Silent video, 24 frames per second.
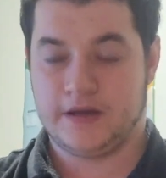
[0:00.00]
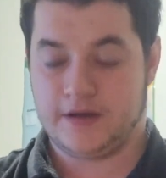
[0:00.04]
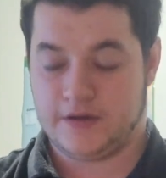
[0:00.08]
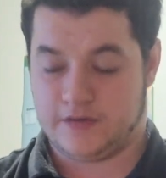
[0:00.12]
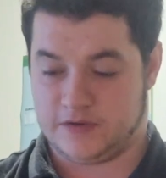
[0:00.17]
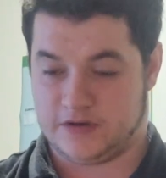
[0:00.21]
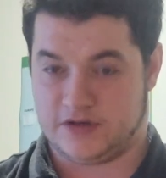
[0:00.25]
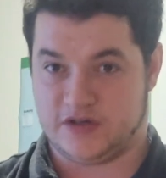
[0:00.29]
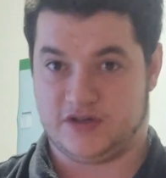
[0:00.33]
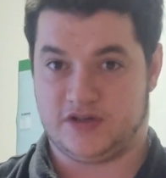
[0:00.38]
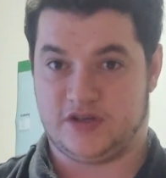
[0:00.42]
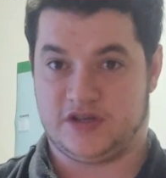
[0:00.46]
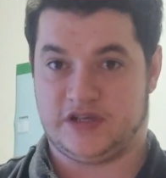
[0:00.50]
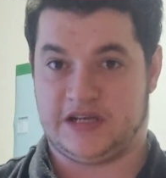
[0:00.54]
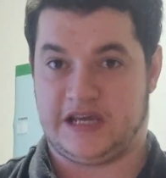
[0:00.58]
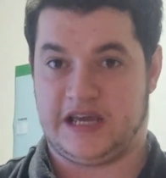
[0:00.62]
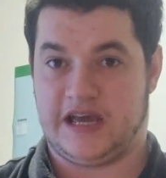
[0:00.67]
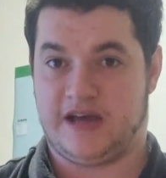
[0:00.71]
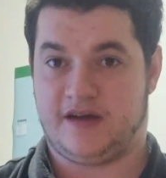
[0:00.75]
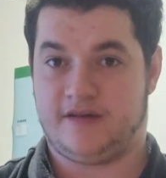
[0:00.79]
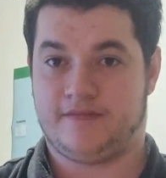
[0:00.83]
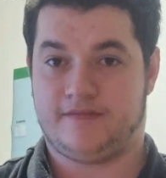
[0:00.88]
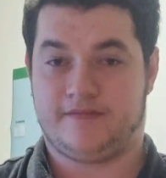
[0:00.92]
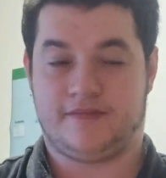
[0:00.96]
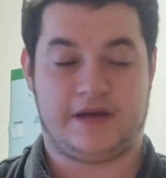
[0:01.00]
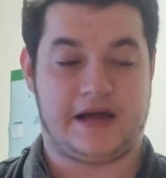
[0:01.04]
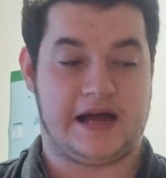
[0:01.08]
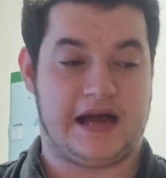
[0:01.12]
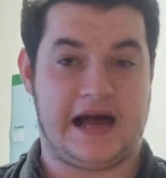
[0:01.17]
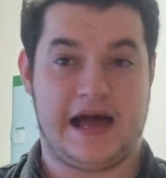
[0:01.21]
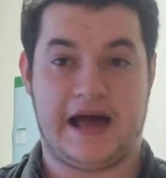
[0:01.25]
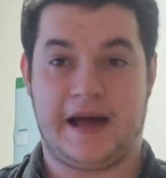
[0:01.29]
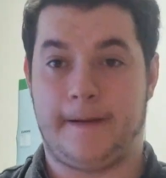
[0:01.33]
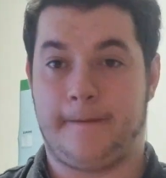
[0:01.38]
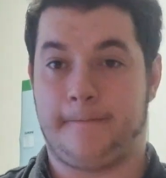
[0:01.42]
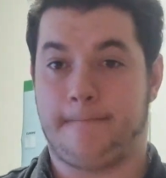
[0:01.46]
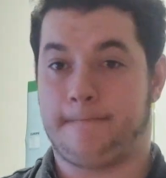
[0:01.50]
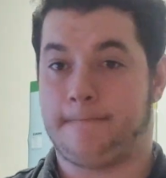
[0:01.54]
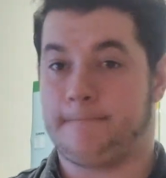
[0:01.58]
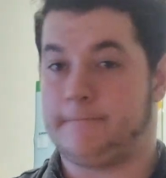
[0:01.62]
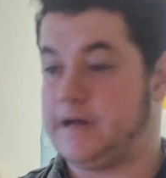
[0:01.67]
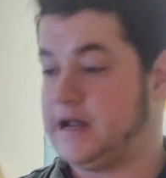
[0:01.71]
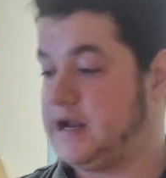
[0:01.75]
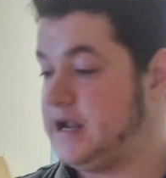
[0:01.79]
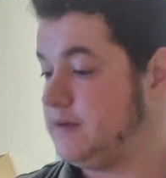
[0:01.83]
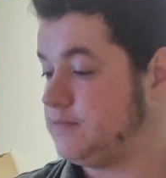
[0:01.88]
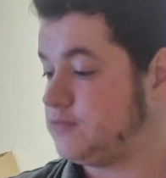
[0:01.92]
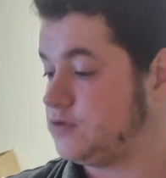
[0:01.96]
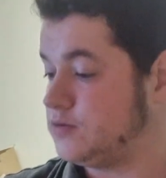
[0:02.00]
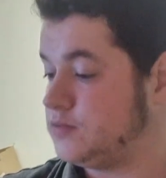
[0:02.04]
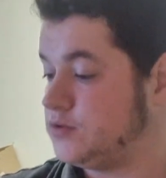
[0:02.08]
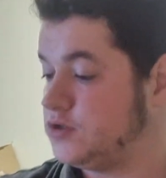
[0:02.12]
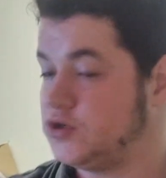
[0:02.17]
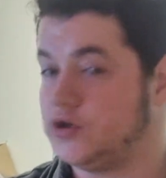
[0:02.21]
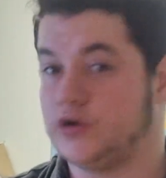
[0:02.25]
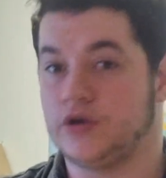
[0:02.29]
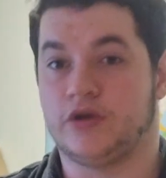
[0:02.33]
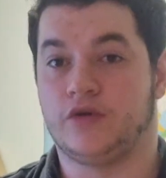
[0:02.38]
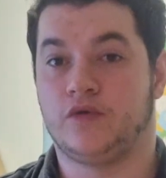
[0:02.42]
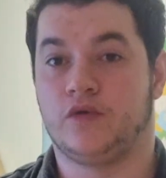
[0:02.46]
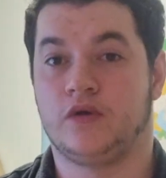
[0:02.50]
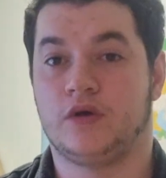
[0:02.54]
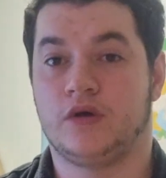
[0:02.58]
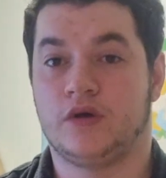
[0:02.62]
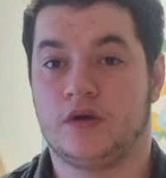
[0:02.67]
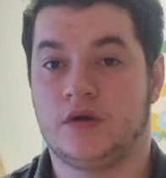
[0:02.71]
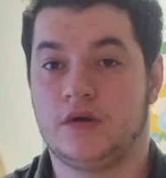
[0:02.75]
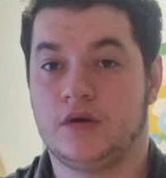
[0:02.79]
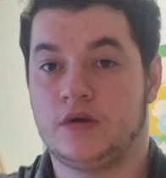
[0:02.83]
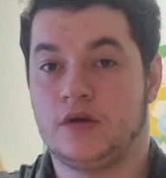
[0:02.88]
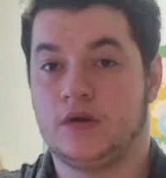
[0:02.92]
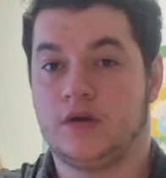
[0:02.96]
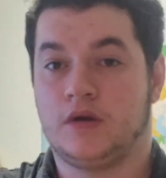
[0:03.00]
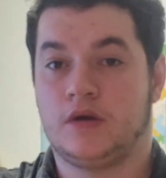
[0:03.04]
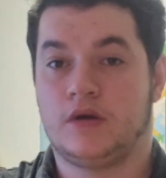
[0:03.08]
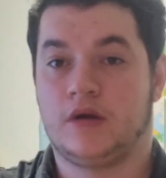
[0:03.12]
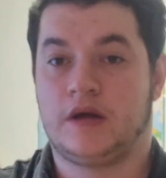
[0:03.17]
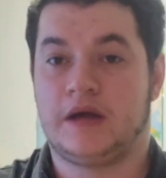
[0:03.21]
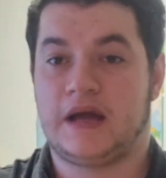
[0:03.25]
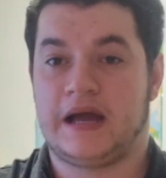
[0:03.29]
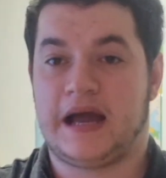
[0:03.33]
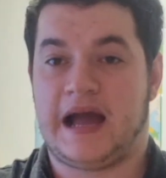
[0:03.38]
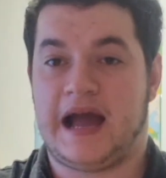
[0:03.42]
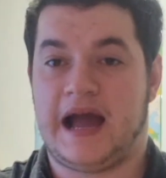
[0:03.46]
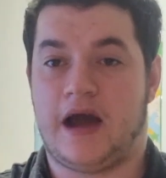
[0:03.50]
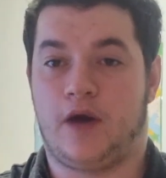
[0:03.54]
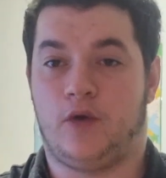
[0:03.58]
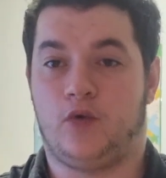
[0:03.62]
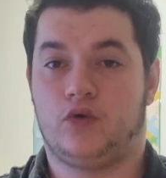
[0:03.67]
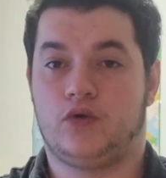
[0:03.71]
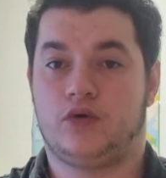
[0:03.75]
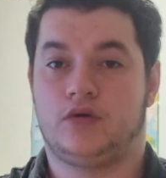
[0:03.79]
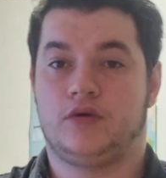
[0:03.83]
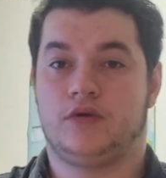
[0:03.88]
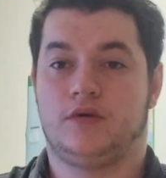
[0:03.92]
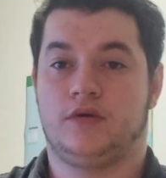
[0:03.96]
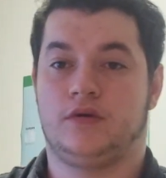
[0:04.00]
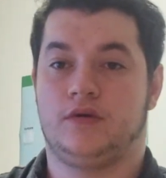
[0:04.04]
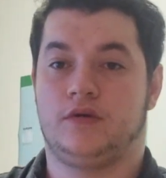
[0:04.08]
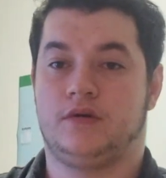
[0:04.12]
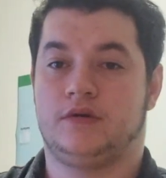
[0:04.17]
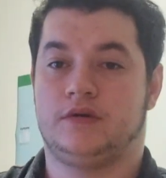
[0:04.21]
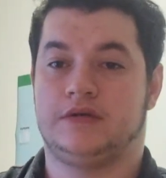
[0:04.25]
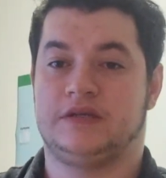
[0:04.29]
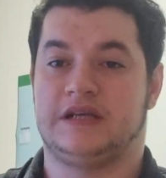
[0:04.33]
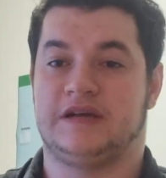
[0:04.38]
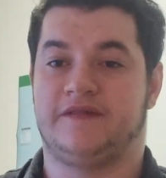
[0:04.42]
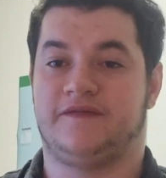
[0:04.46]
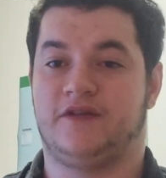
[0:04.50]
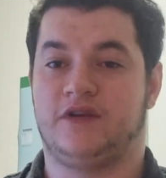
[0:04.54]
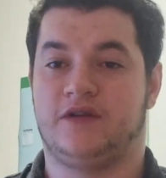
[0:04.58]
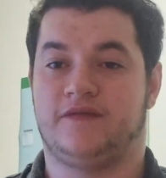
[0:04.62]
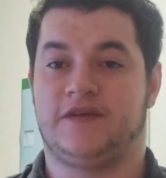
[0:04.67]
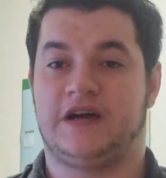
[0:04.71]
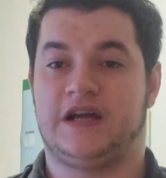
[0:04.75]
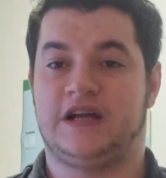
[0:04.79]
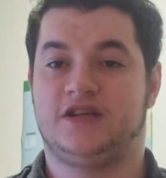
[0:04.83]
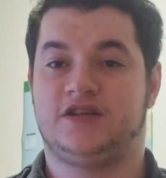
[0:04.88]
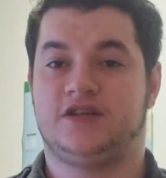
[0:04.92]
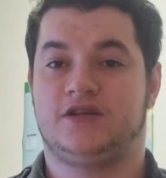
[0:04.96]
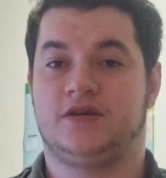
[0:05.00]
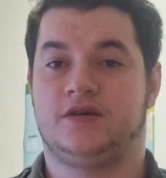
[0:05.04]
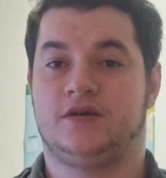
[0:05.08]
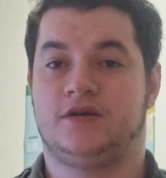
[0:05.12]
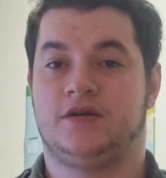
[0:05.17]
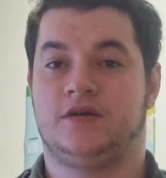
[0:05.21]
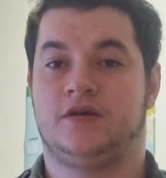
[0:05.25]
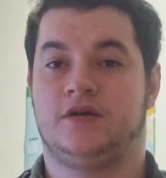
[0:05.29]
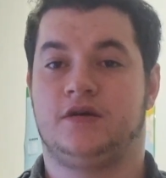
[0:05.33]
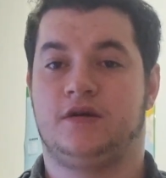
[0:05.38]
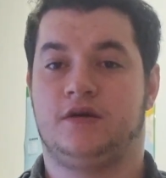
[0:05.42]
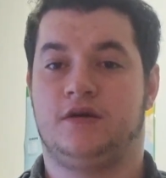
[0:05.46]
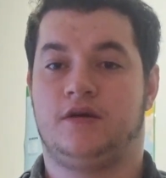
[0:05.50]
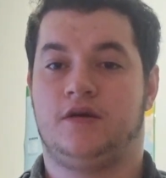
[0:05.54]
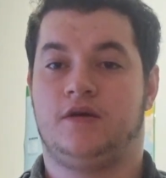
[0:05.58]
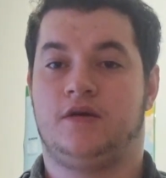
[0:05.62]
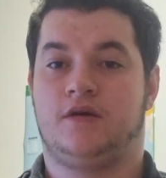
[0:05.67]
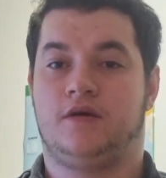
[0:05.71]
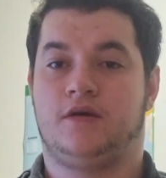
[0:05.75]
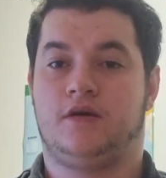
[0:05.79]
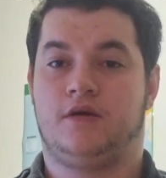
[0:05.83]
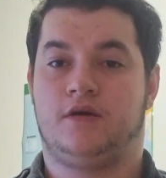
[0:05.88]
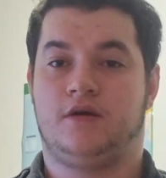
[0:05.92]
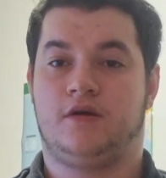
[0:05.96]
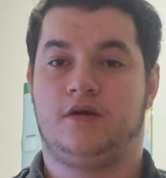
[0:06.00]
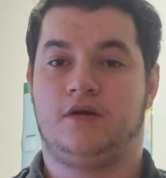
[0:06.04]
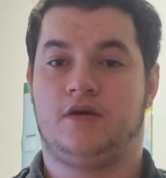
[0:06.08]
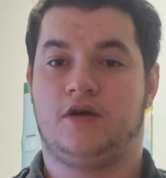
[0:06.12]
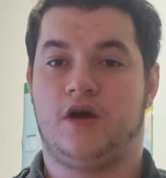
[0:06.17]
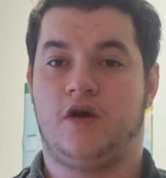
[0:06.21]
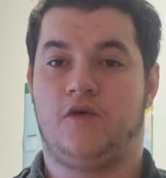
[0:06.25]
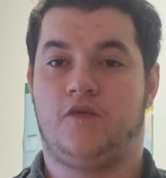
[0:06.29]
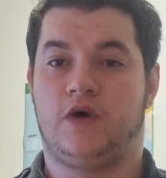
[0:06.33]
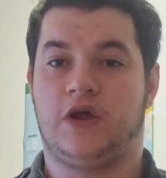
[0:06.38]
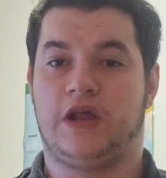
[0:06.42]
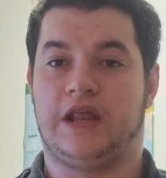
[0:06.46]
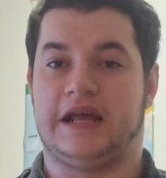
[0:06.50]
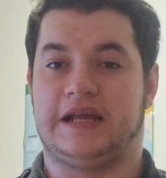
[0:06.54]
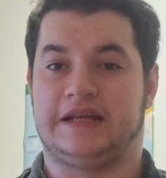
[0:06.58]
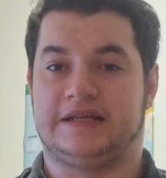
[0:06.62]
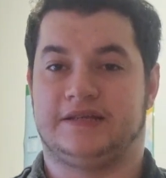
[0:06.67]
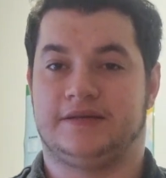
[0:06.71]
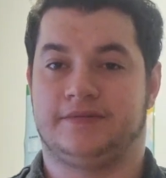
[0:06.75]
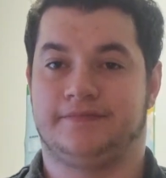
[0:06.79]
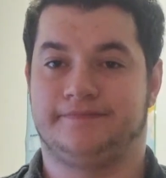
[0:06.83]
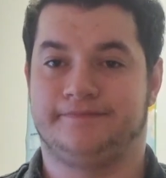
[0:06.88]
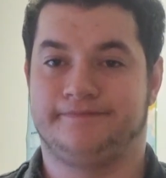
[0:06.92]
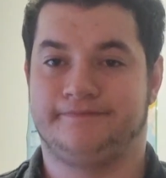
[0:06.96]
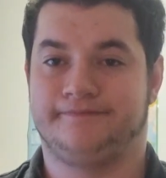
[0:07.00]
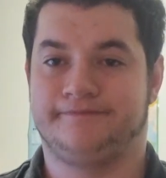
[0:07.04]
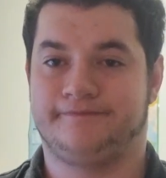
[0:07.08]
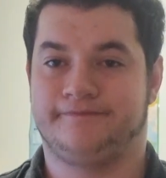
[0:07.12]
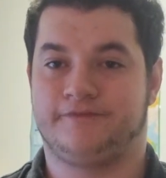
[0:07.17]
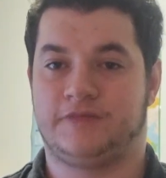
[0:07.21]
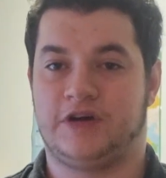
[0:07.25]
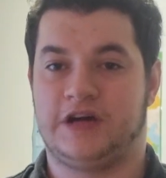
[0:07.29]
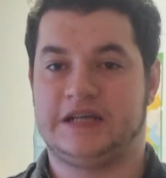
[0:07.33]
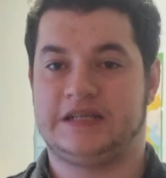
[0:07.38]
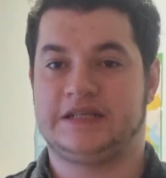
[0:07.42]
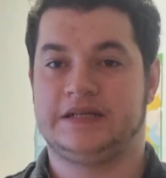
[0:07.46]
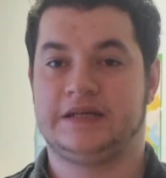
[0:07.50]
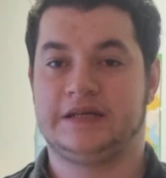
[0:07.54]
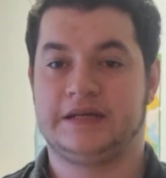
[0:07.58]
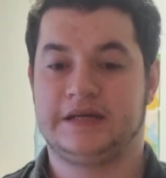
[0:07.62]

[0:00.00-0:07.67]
which is just here, and I'm going to be showing you how to take full advantage of one of these, right?